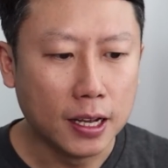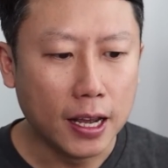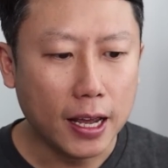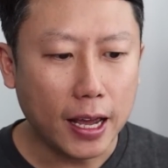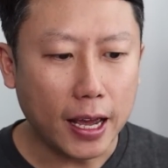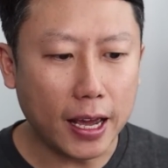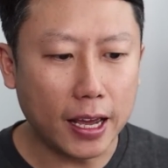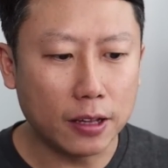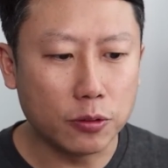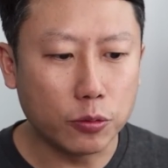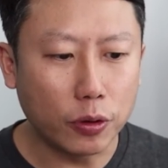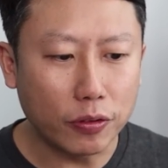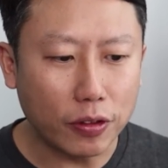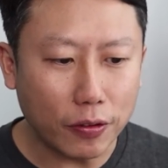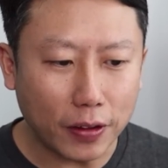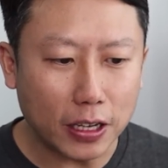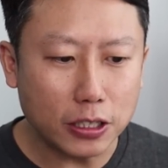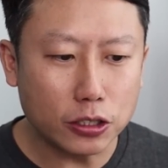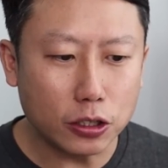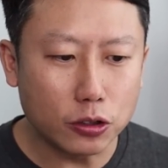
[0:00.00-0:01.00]
And with the
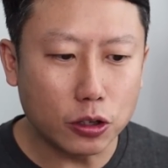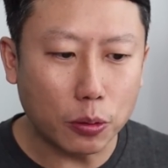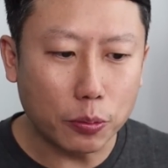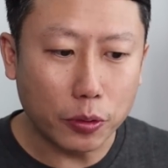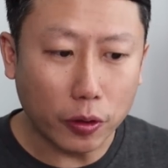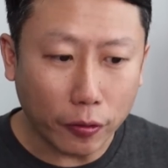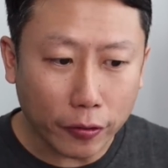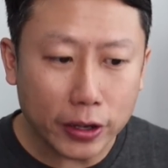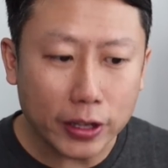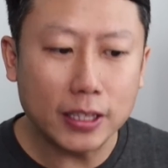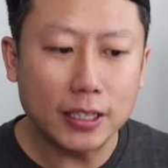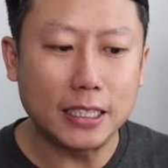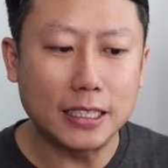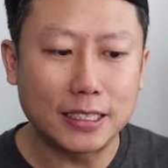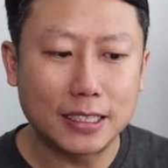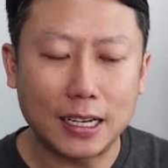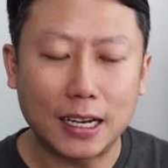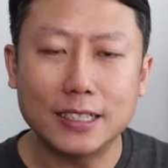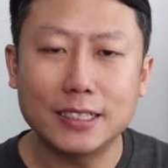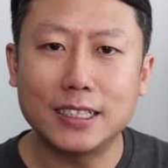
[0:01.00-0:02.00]
valuation drop, we already
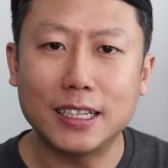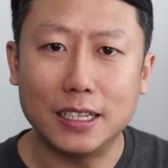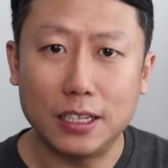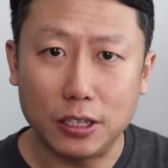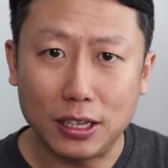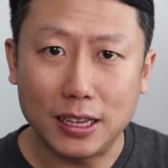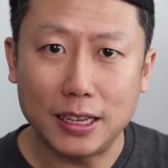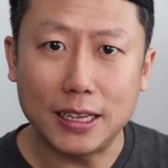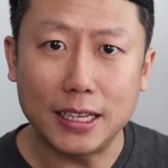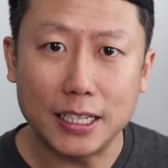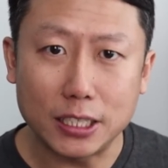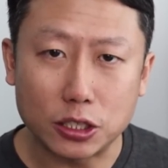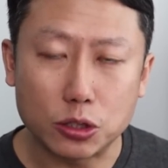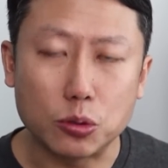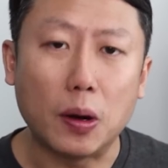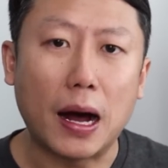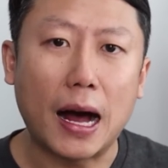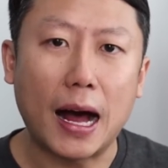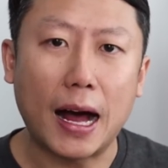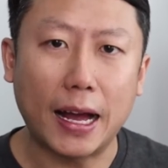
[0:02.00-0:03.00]
discussed that it leads to
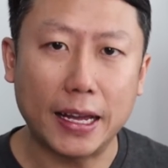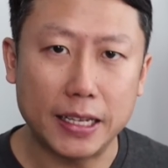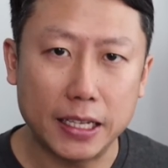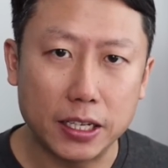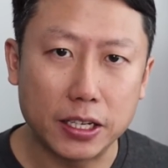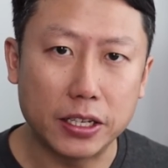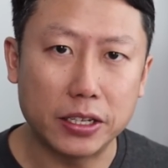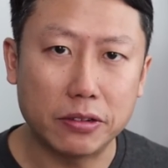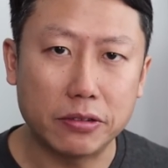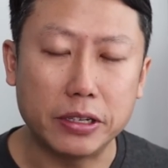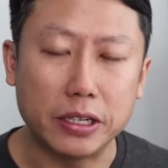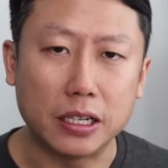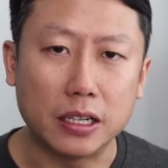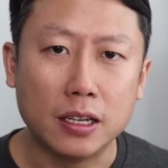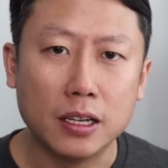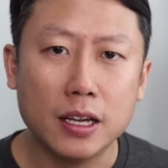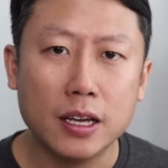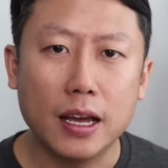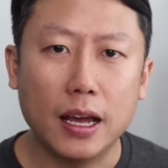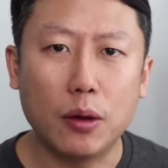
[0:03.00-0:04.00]
higher gearing.
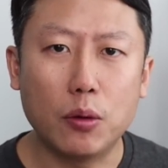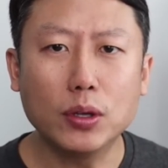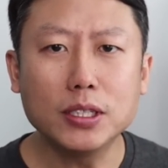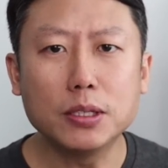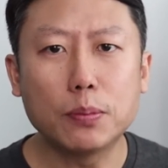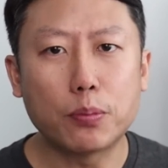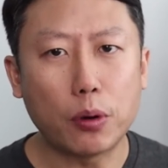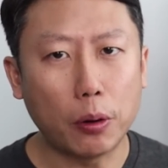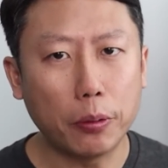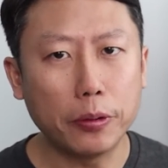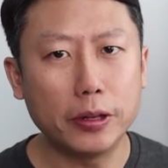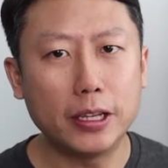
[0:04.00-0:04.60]
And what's the problem with